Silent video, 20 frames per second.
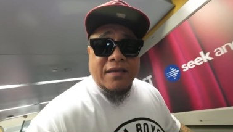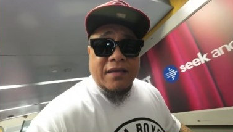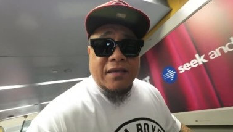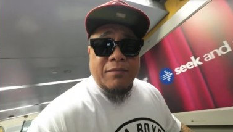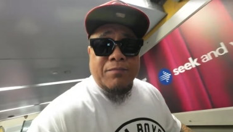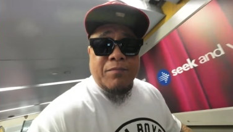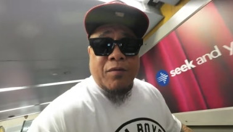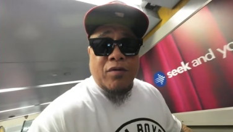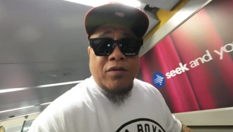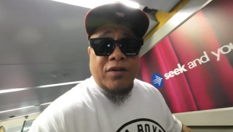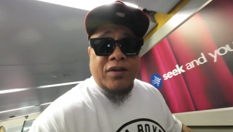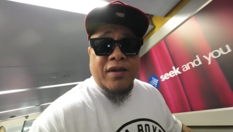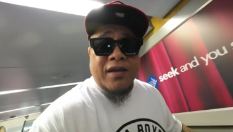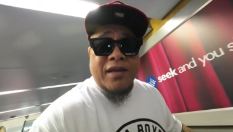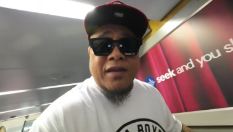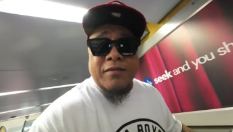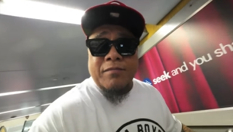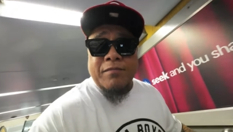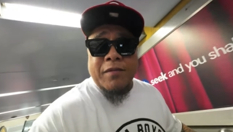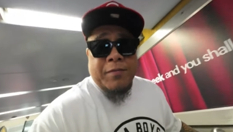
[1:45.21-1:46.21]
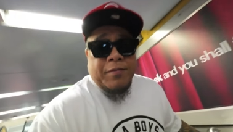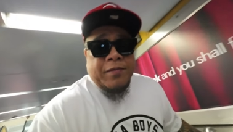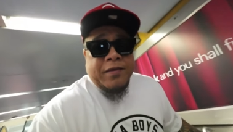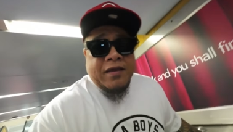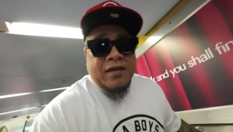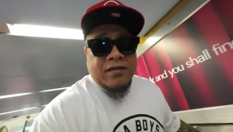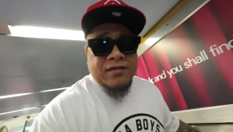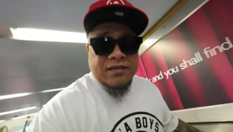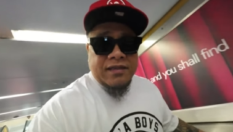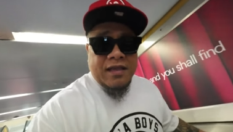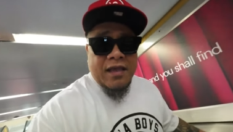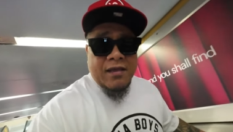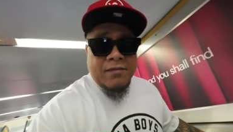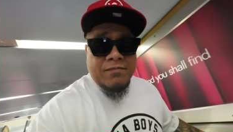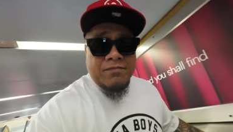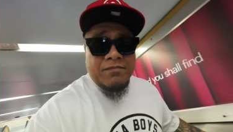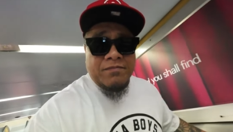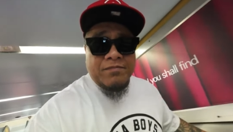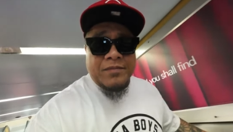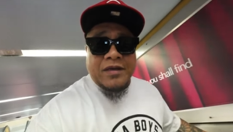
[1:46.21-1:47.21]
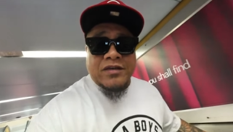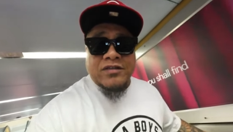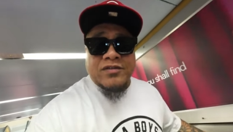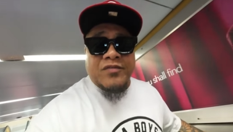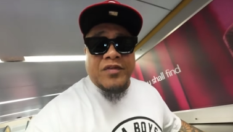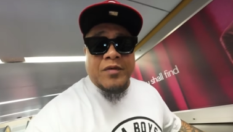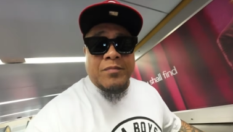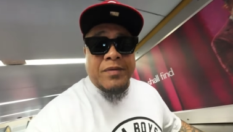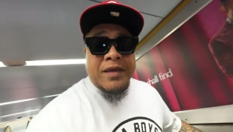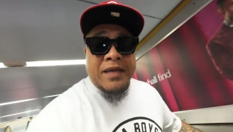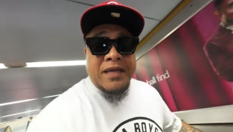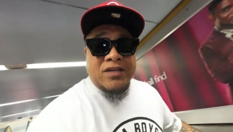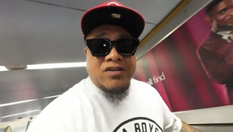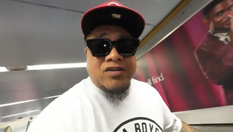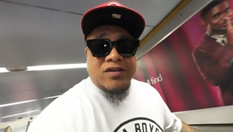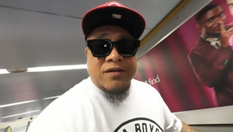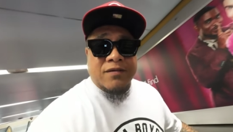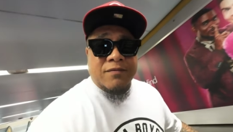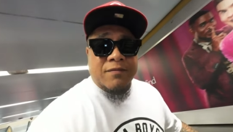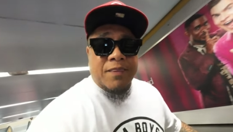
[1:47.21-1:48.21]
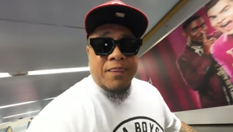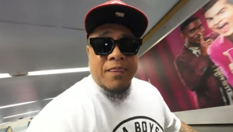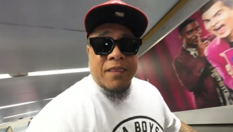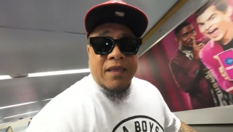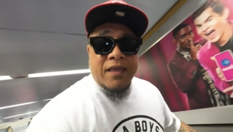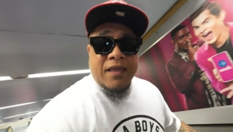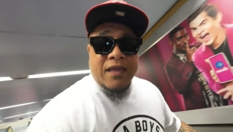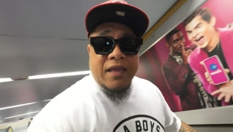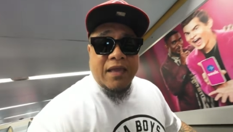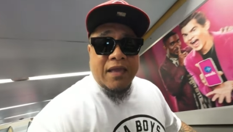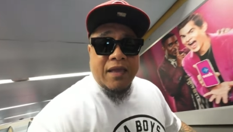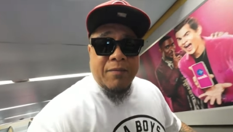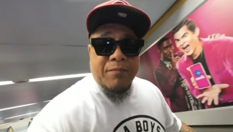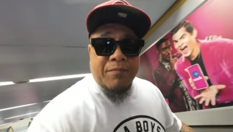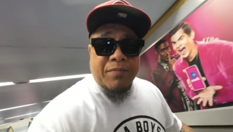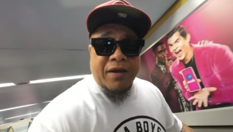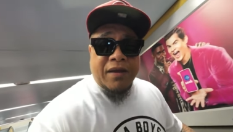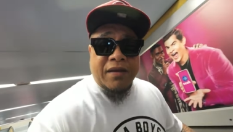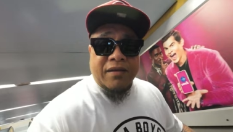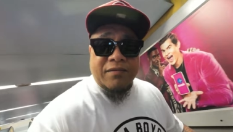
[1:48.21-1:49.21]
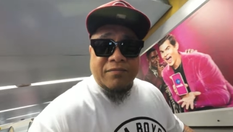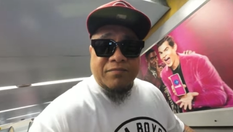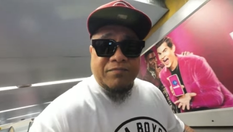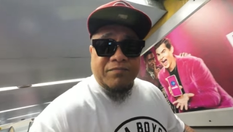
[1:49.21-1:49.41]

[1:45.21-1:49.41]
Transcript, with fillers: in Bondi, maybe because uh, because of the beach. But